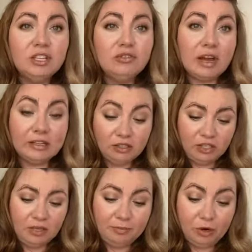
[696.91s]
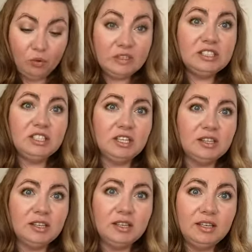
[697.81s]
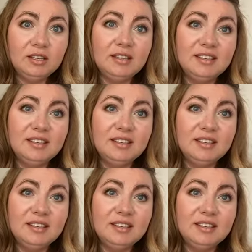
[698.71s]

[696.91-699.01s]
Try to keep it always gently.